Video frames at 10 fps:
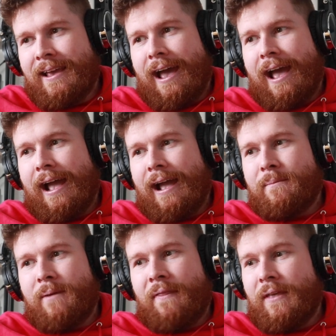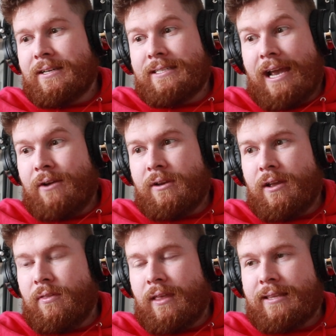Um, and then down
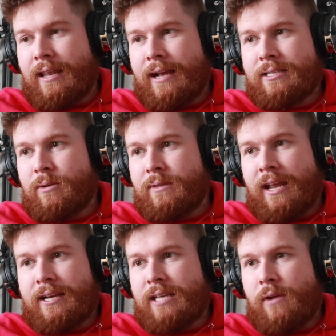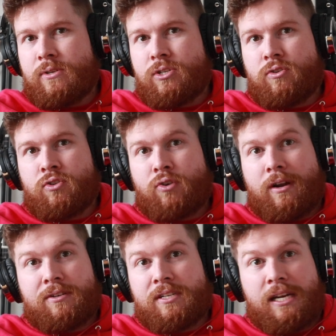it, like the next the next day was just straight
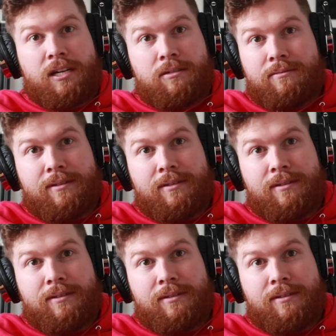on to Dingle.